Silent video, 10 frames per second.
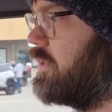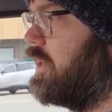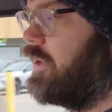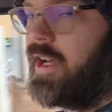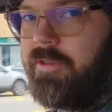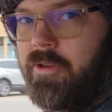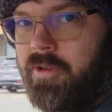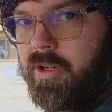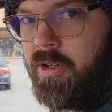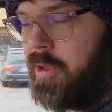I've
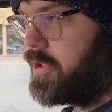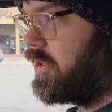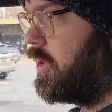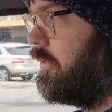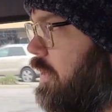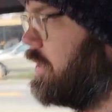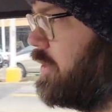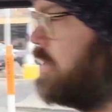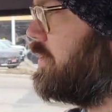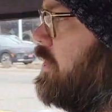owned almost 30
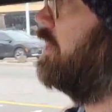vehicles.